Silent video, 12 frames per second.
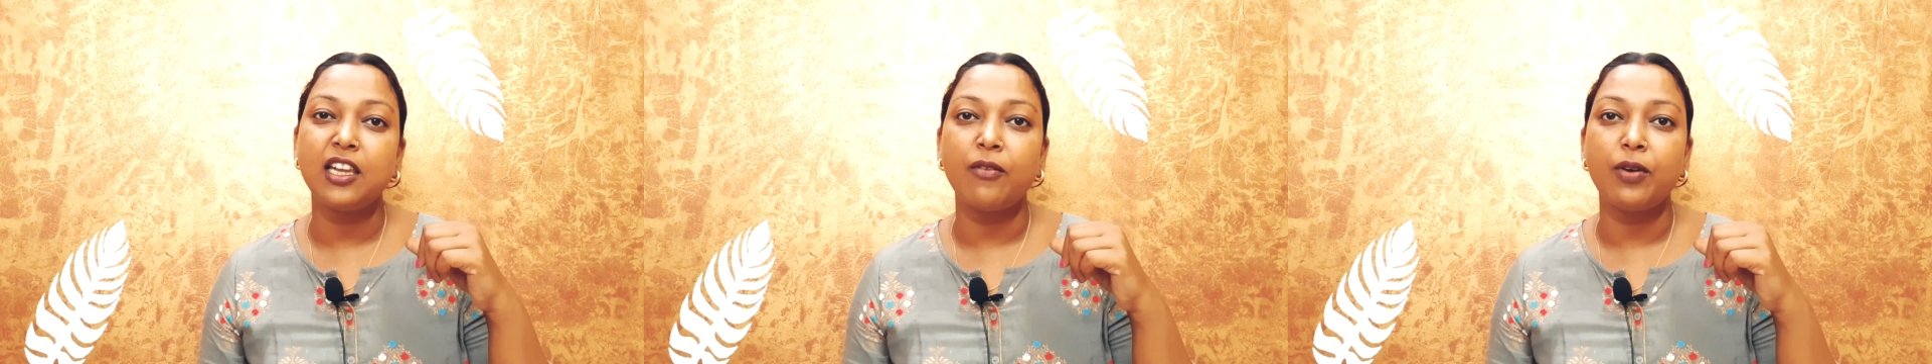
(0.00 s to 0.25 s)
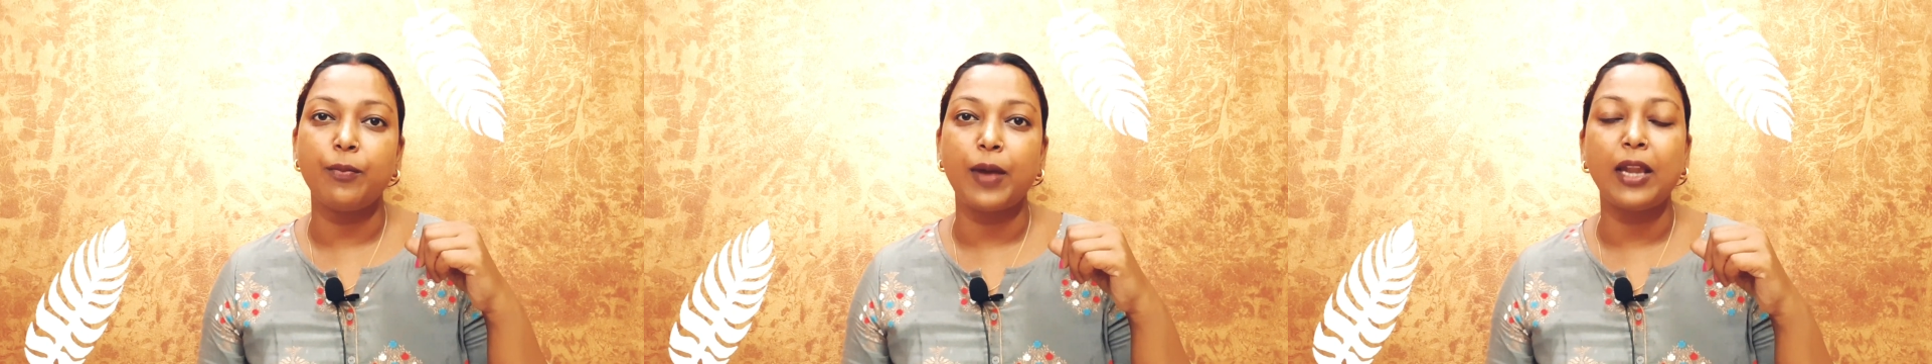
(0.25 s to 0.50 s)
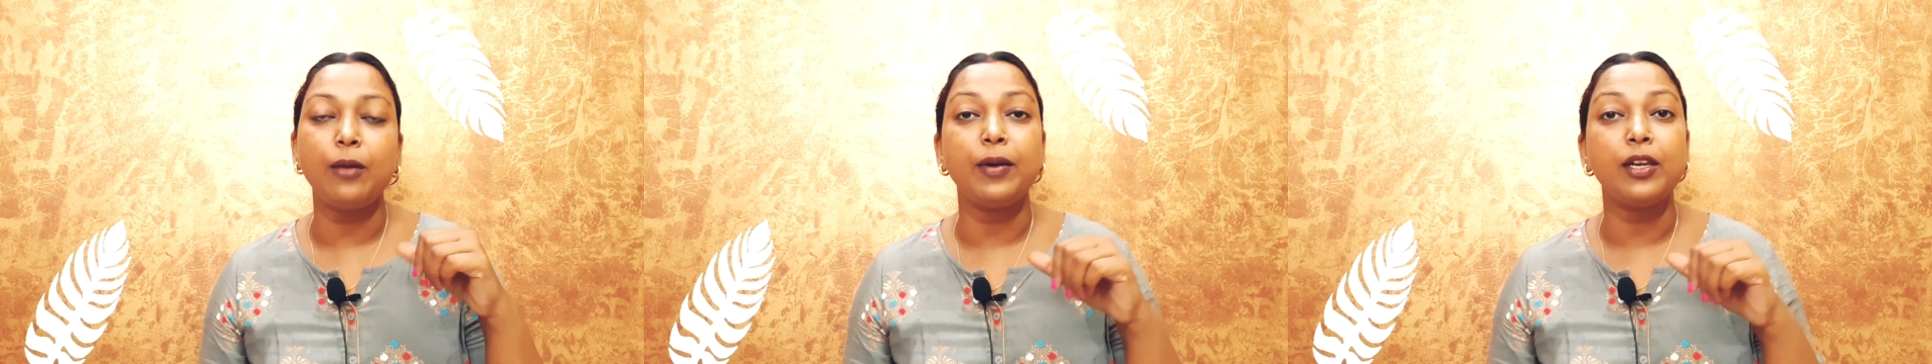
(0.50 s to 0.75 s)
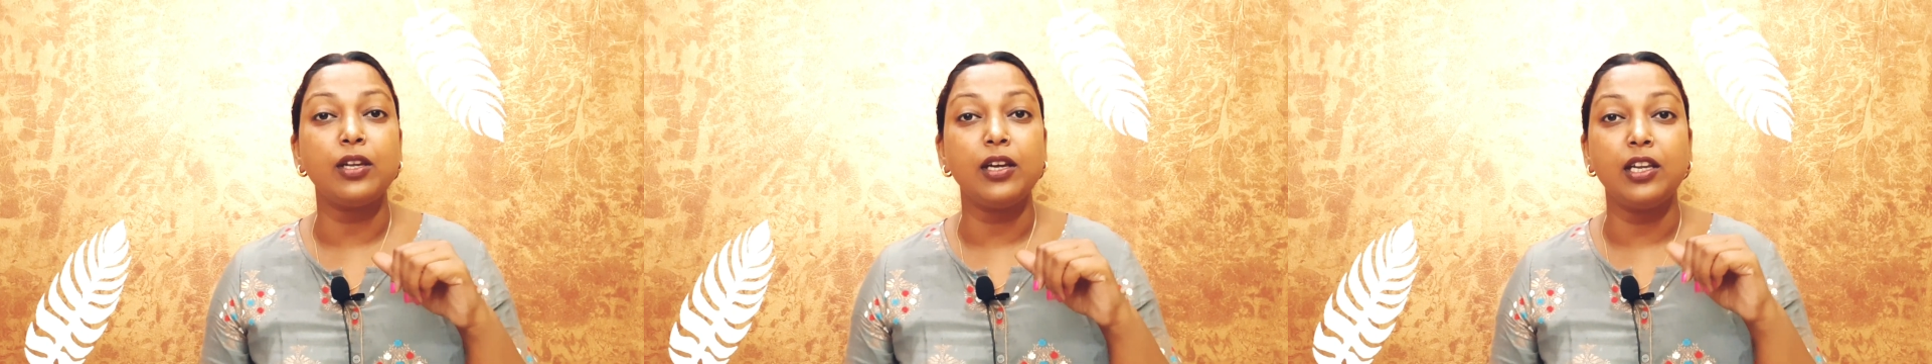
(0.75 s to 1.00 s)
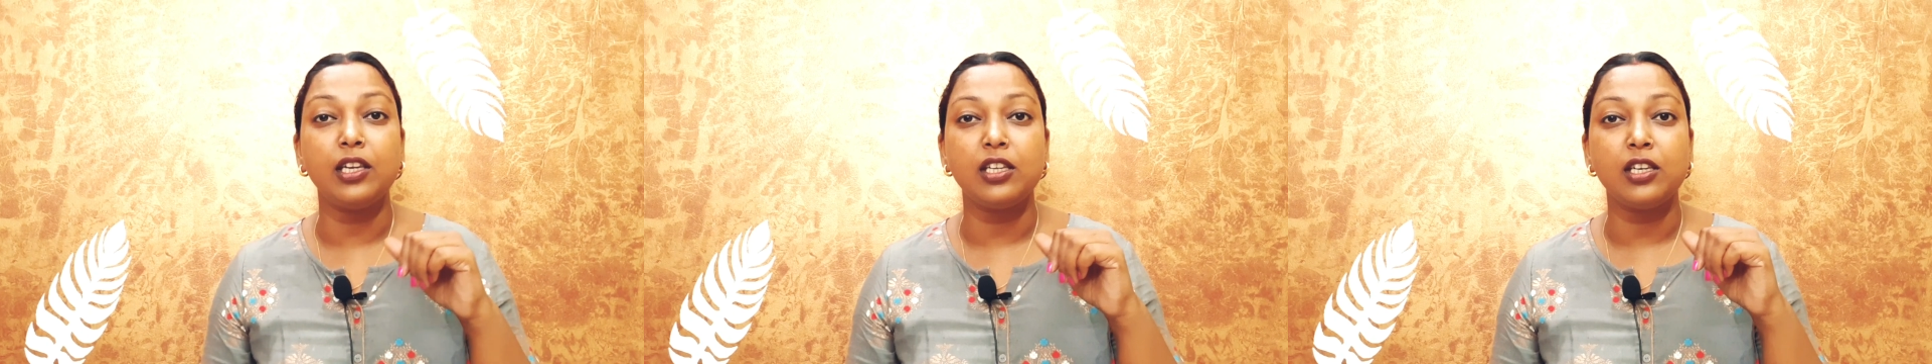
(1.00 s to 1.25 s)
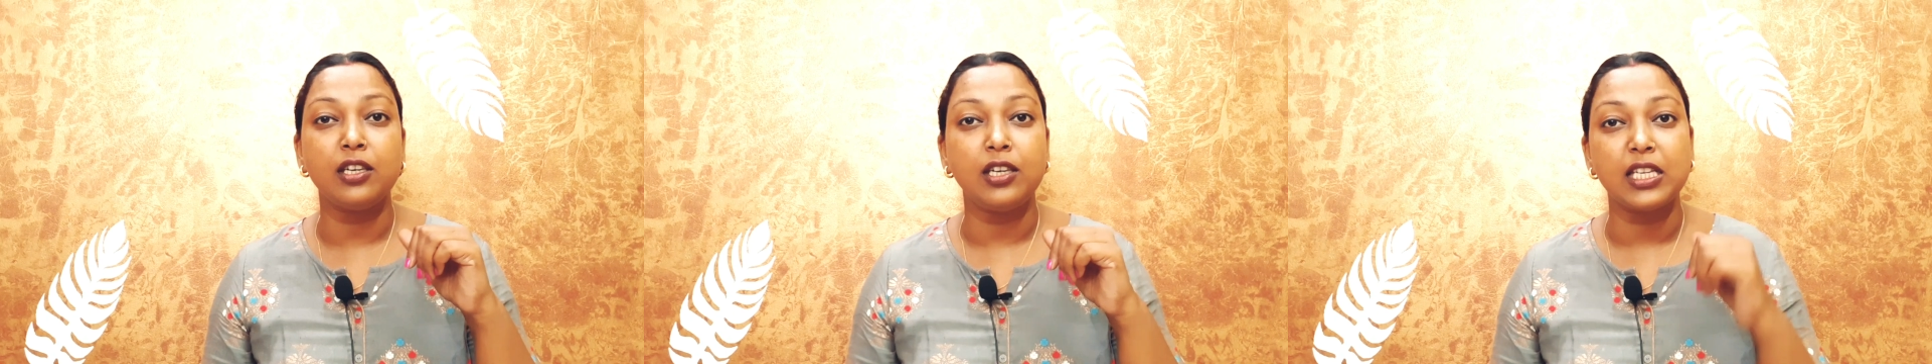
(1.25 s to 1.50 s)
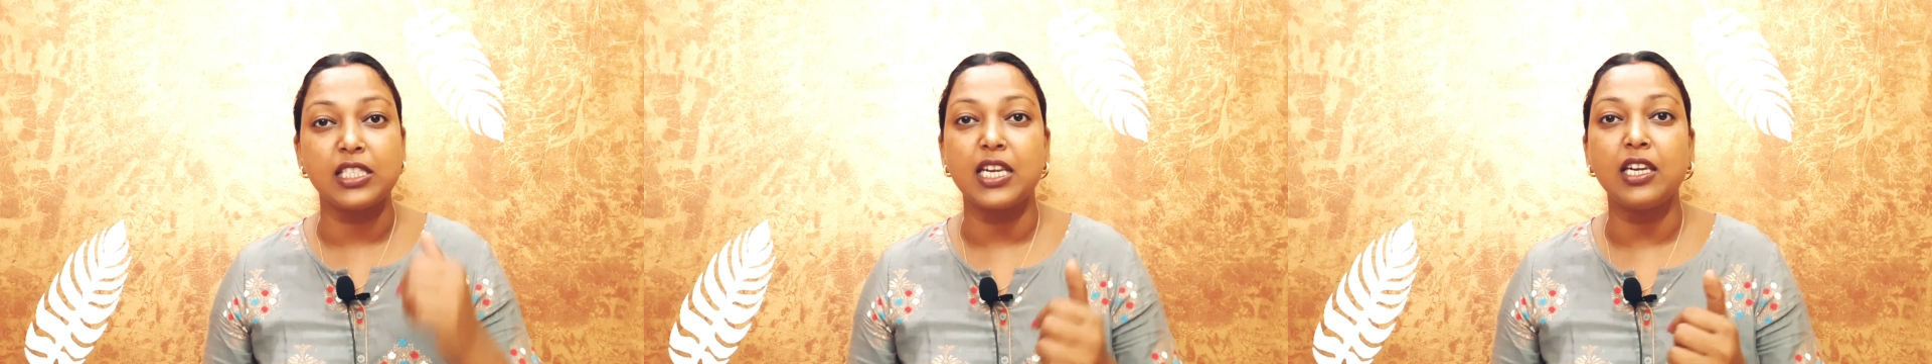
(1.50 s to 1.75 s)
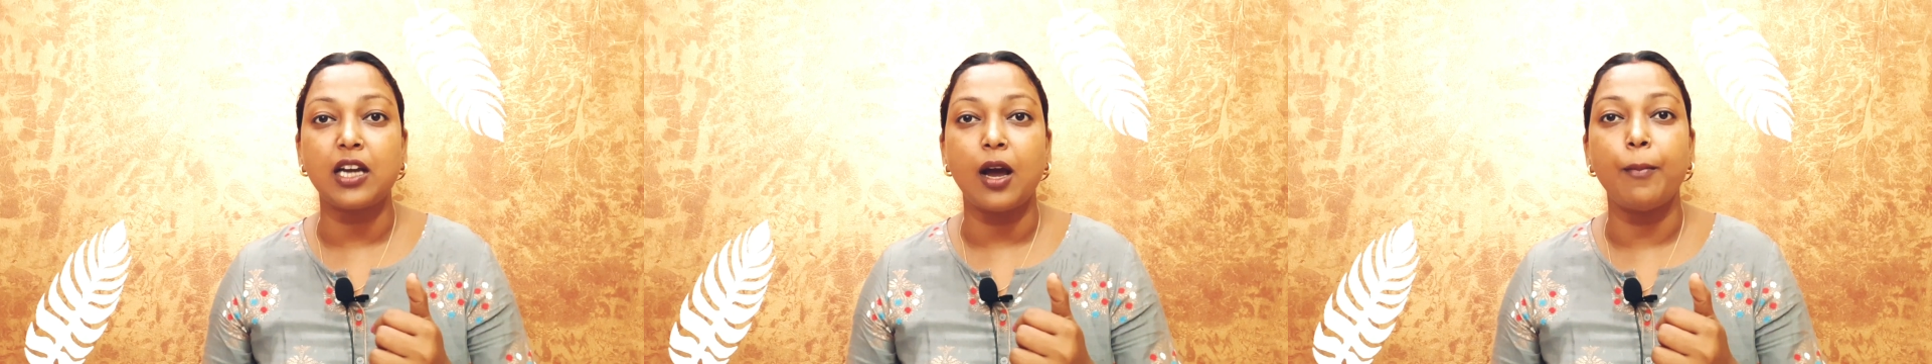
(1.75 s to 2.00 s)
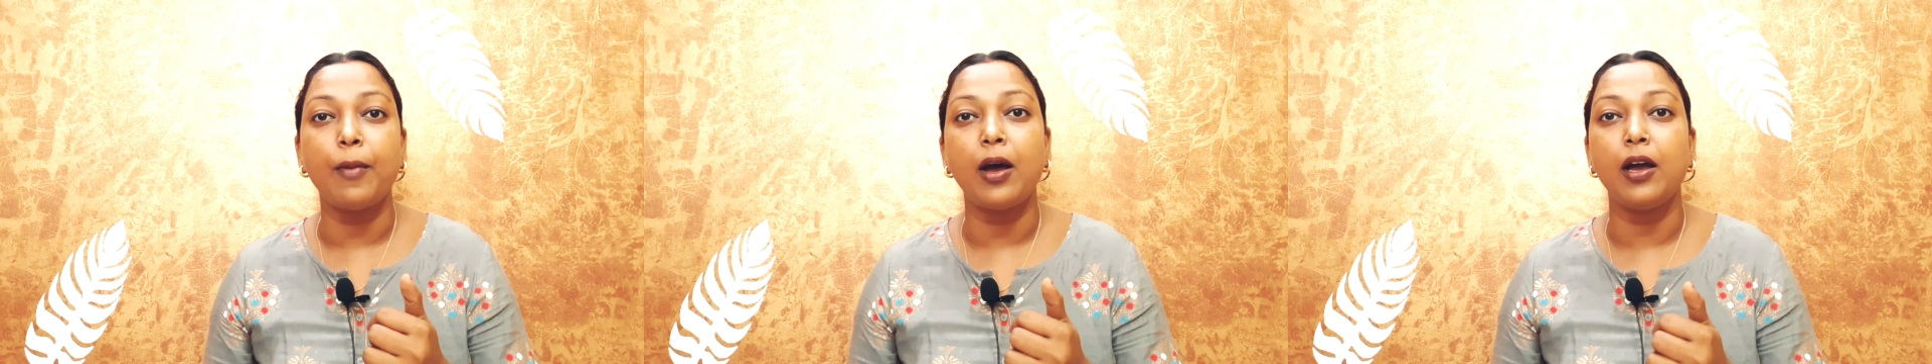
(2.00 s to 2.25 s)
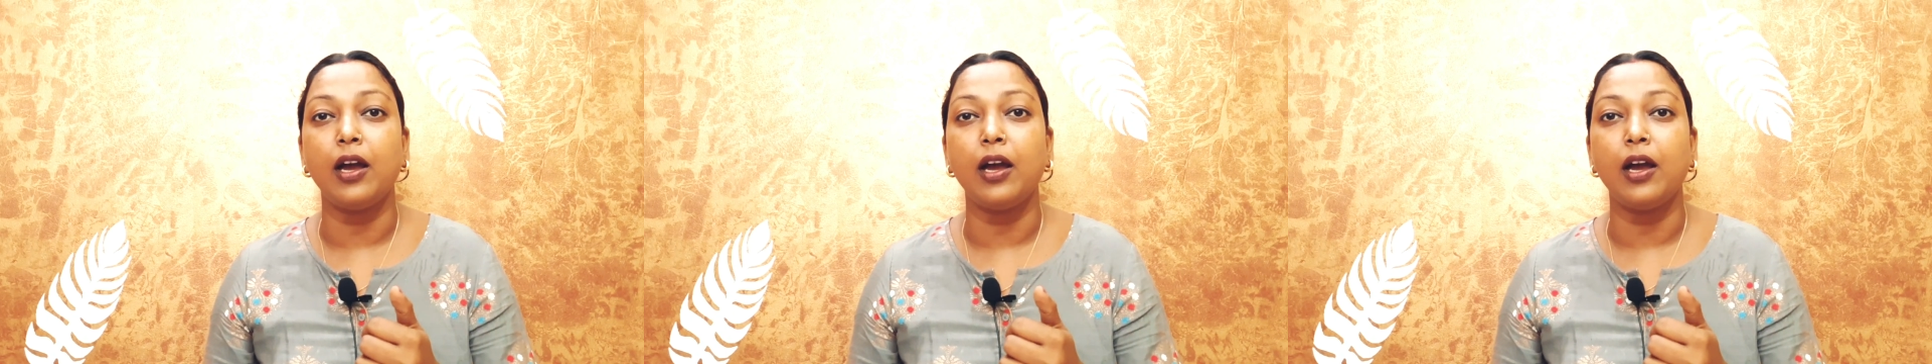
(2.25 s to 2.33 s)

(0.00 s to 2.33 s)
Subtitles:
our mind, but it doesn't come